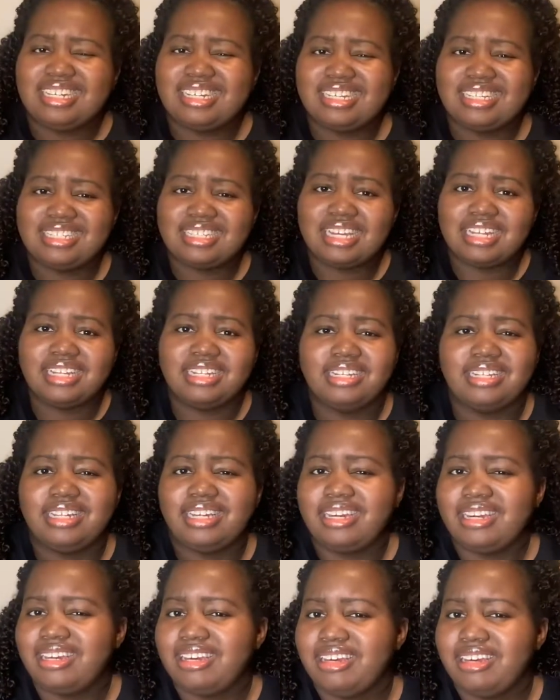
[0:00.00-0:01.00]
it's a
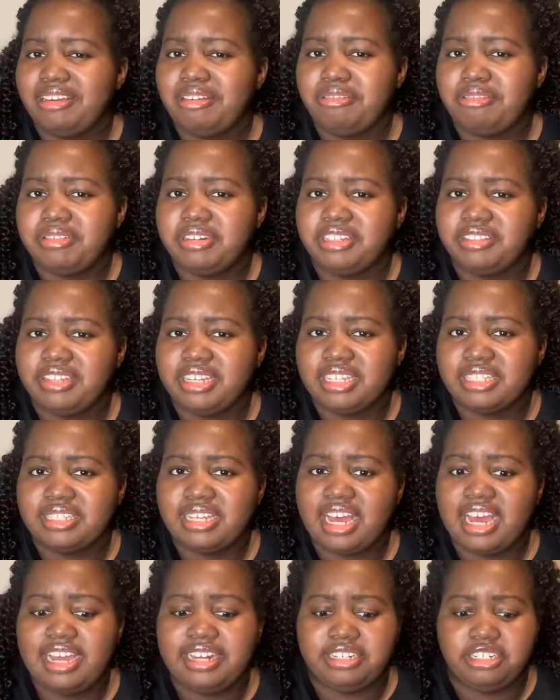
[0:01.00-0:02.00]
little on the thick
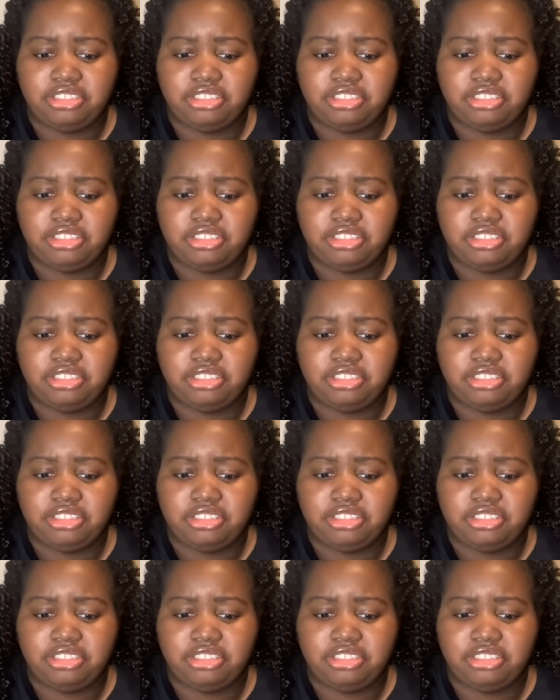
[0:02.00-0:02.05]
side.